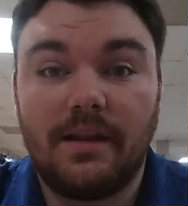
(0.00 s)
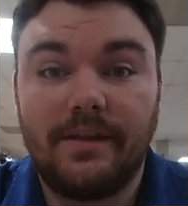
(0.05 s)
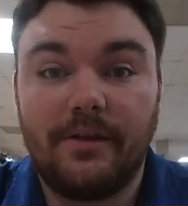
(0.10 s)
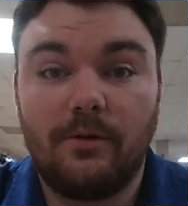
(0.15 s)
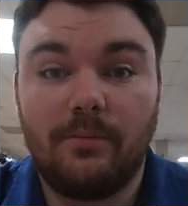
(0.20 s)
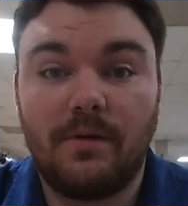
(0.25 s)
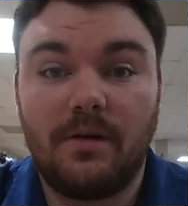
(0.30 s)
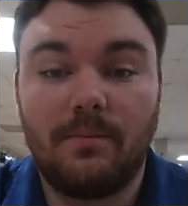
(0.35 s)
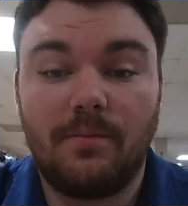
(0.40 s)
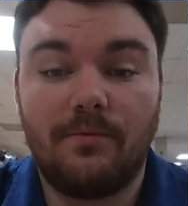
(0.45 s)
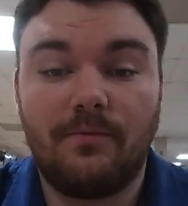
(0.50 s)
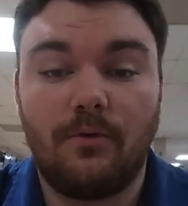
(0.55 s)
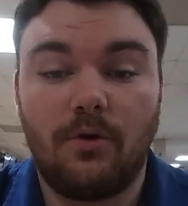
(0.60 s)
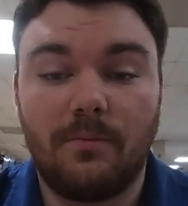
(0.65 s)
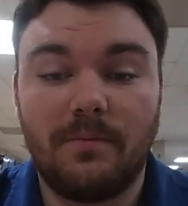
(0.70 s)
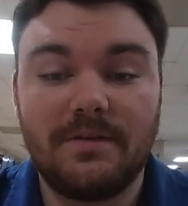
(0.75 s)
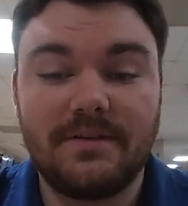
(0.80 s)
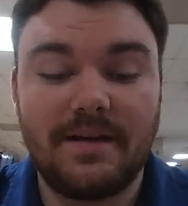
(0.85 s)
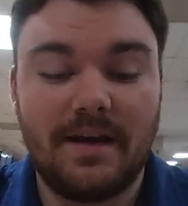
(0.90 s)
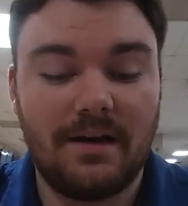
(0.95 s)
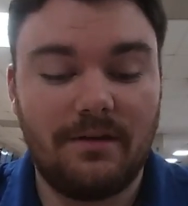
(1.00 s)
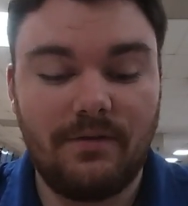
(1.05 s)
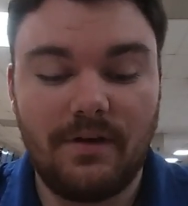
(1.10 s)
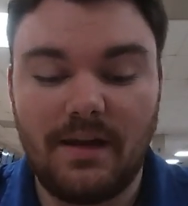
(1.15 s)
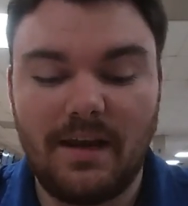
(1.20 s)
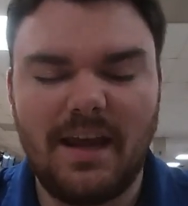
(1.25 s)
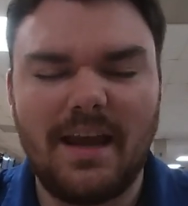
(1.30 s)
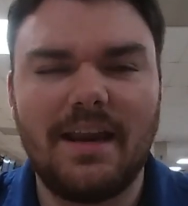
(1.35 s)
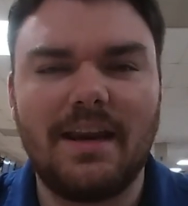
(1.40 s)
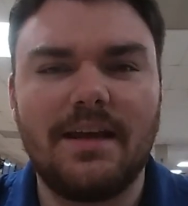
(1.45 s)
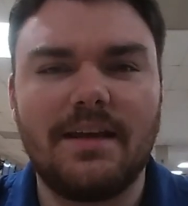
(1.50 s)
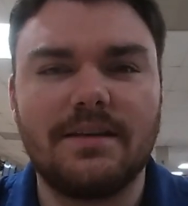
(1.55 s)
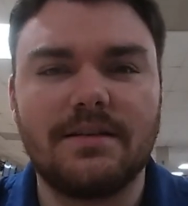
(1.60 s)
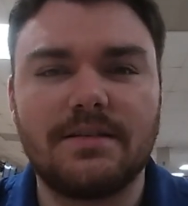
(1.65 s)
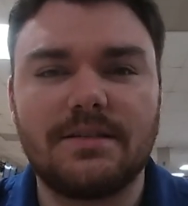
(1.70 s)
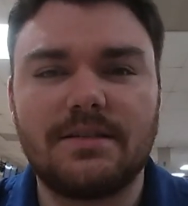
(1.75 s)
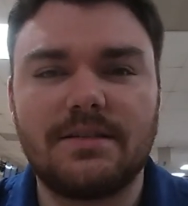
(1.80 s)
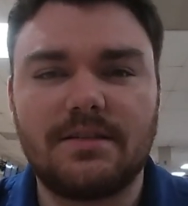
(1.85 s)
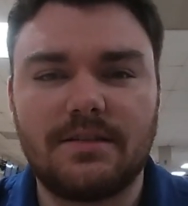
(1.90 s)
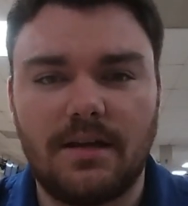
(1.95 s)
a little bit of performance out of it, it
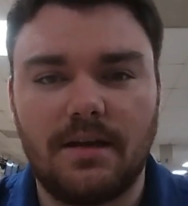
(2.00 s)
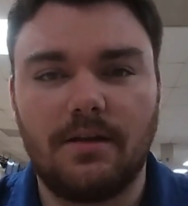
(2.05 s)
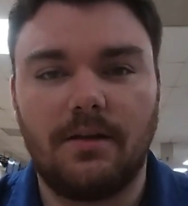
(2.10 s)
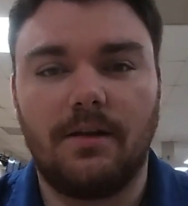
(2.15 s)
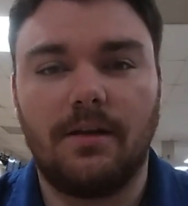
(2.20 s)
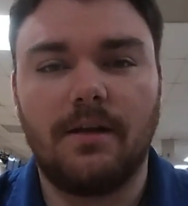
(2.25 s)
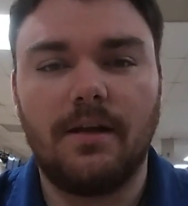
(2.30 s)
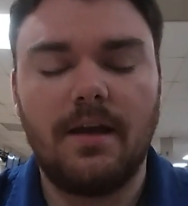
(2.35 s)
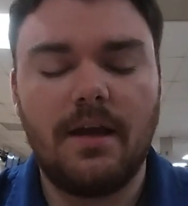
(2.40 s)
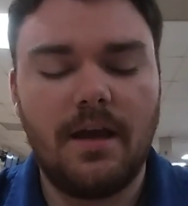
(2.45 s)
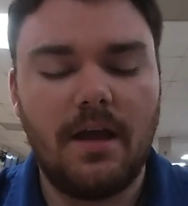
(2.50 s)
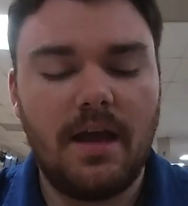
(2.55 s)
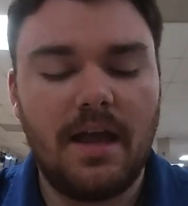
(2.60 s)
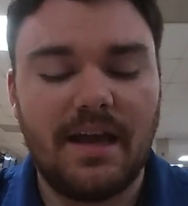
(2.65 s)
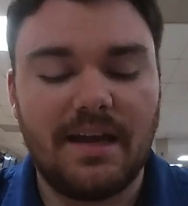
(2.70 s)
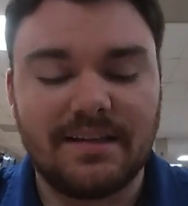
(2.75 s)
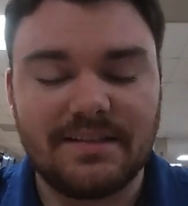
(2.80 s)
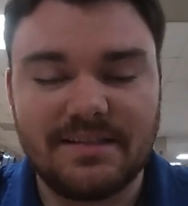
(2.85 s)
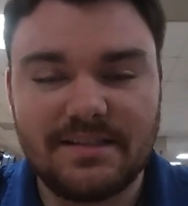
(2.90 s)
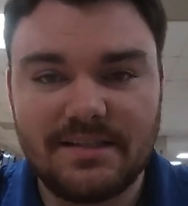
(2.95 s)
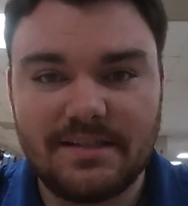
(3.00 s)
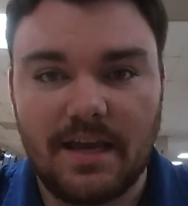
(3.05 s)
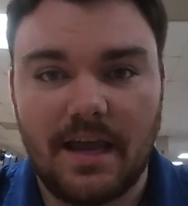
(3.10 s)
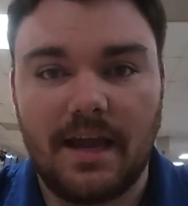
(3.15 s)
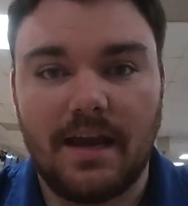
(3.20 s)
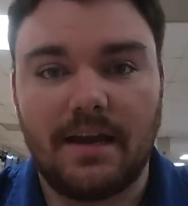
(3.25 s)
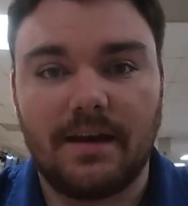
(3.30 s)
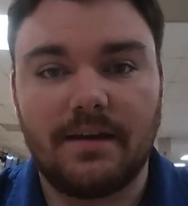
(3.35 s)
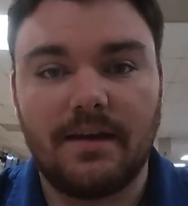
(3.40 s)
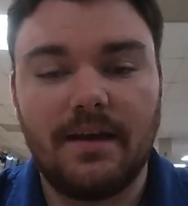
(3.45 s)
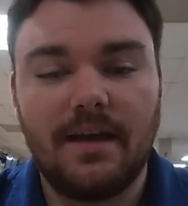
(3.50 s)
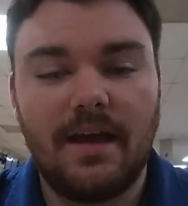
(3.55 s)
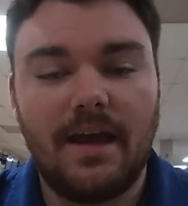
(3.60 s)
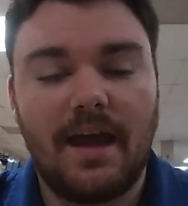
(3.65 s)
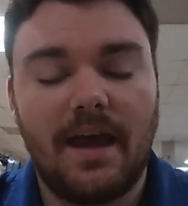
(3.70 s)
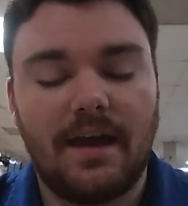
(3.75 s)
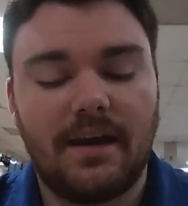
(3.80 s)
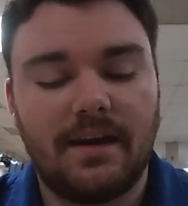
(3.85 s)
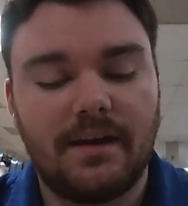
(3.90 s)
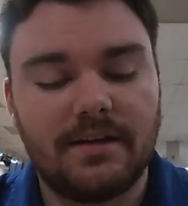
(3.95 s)
is still insane,
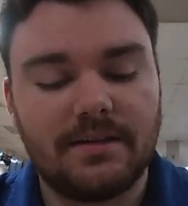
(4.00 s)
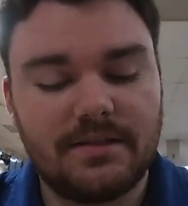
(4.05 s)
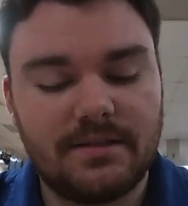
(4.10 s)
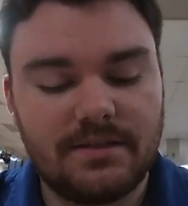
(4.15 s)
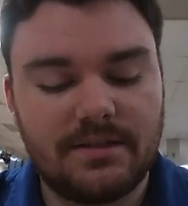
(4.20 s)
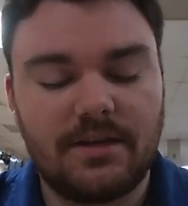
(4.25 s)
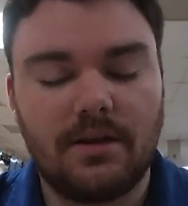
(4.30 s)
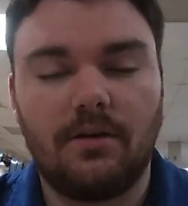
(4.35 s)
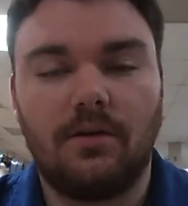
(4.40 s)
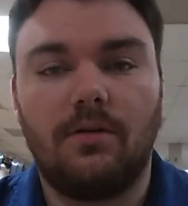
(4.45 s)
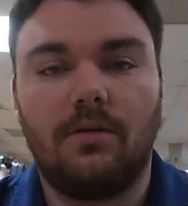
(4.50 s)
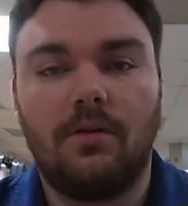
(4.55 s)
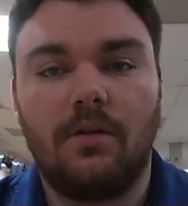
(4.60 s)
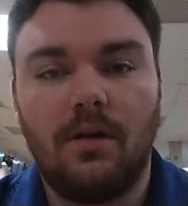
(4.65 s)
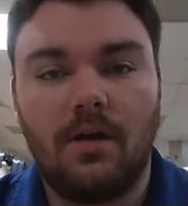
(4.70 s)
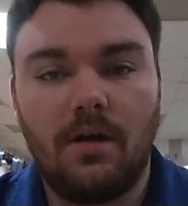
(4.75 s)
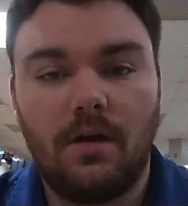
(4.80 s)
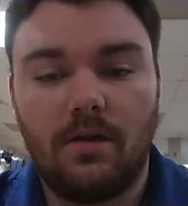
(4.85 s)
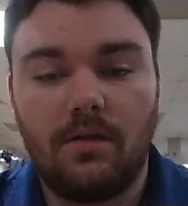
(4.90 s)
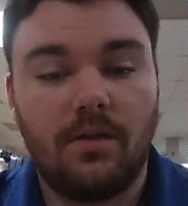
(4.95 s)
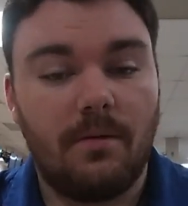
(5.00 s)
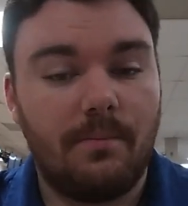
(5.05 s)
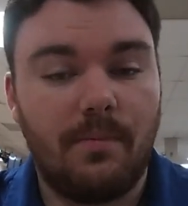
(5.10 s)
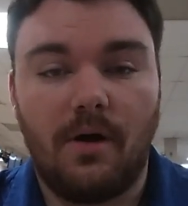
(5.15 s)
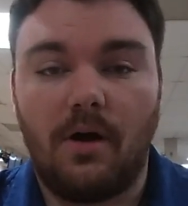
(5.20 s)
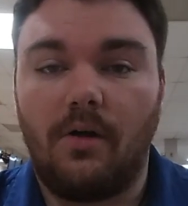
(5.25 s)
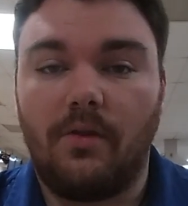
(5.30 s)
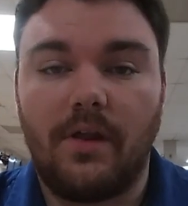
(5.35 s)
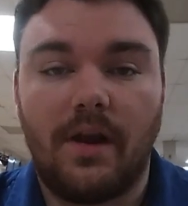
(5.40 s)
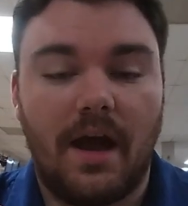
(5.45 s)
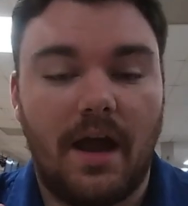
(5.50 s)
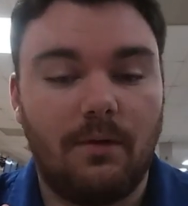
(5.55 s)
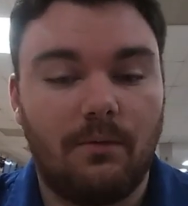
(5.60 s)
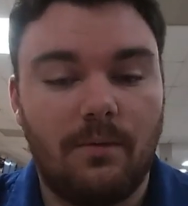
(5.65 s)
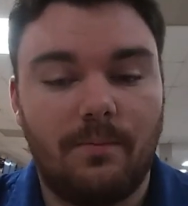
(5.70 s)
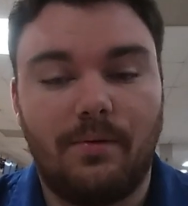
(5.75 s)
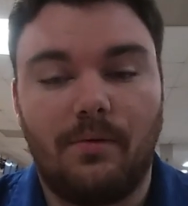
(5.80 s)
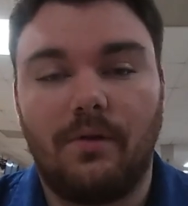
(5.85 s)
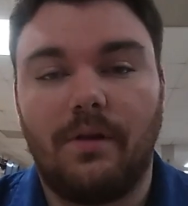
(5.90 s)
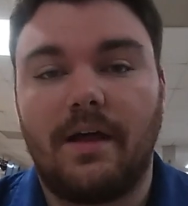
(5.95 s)
and it is still the ball that I
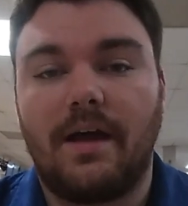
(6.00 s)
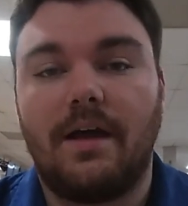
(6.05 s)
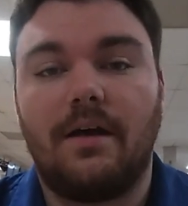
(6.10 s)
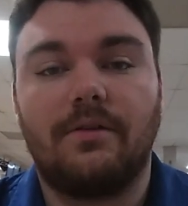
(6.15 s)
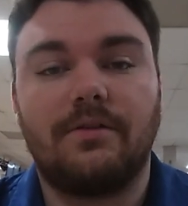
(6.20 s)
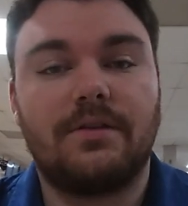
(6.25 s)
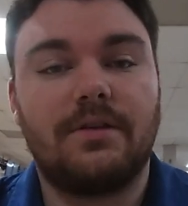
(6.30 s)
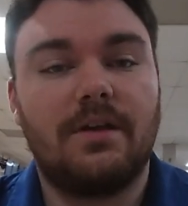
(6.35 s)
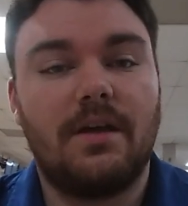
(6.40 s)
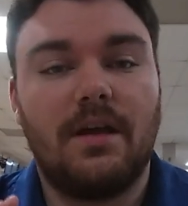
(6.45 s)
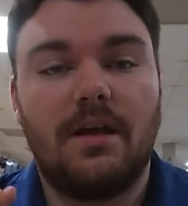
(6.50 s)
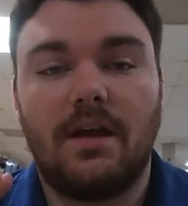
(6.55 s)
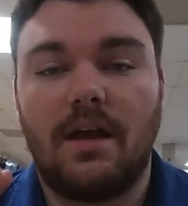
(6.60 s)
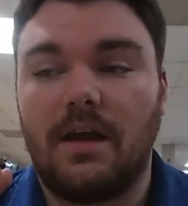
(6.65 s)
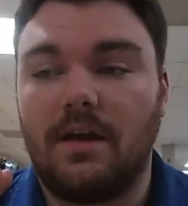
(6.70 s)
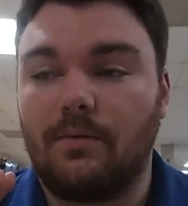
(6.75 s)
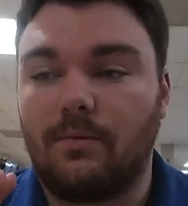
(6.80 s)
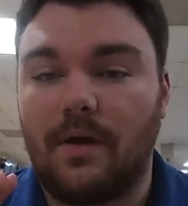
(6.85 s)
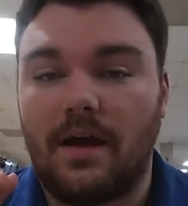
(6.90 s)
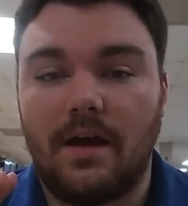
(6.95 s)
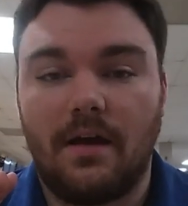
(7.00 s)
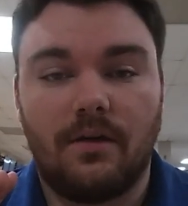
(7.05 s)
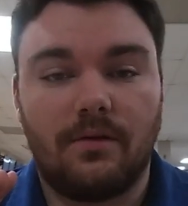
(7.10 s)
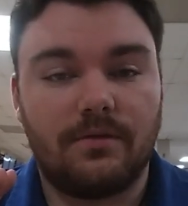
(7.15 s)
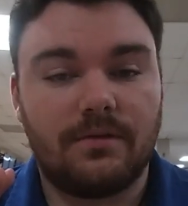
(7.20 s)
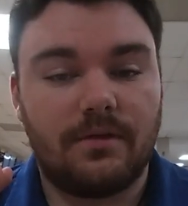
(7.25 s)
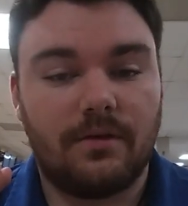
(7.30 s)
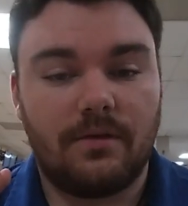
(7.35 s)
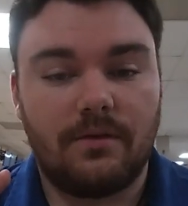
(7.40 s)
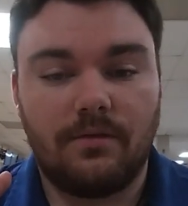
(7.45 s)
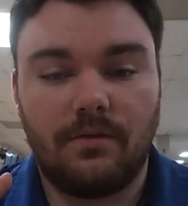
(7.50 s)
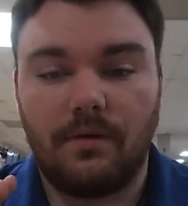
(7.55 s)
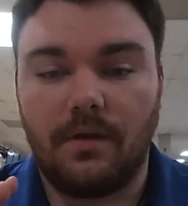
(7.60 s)
will pull out around,